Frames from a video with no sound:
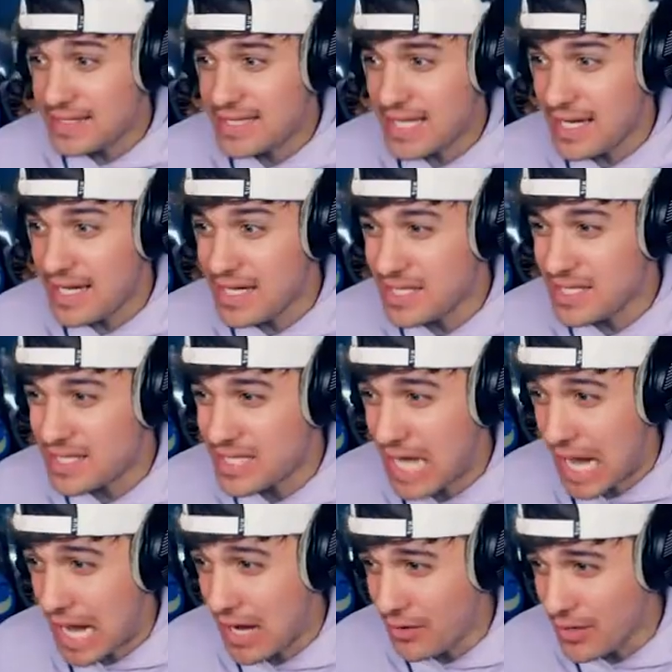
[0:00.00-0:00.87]
And is that a
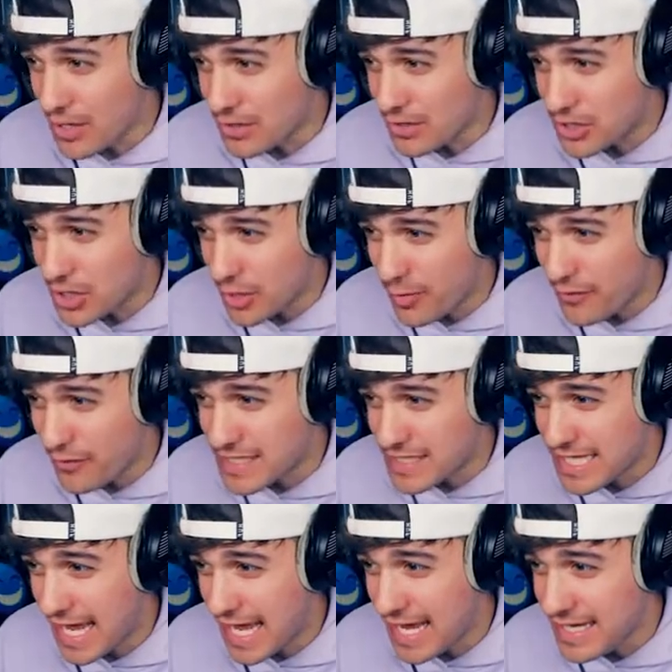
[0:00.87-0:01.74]
siren on top
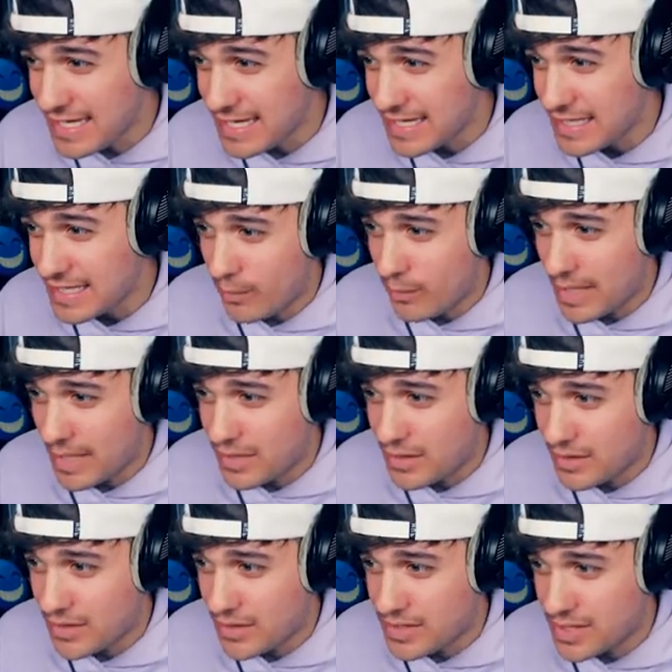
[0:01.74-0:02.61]
of his head? Oh
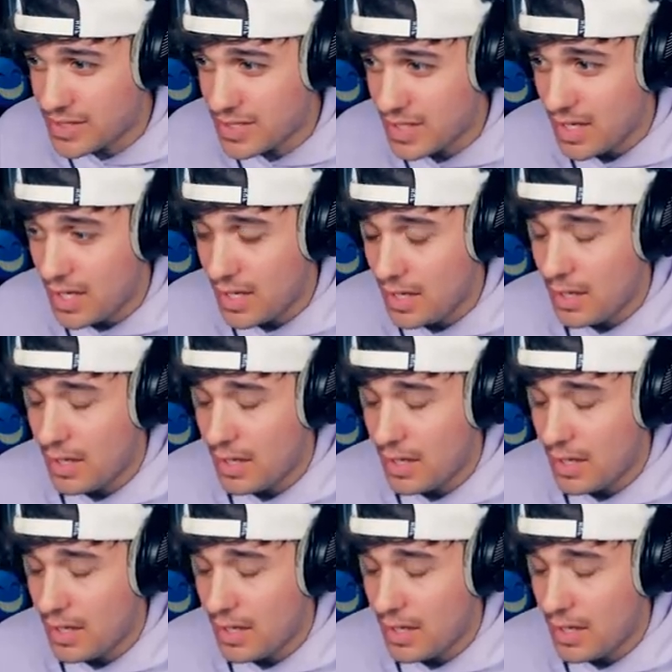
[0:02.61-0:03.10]
my goodness.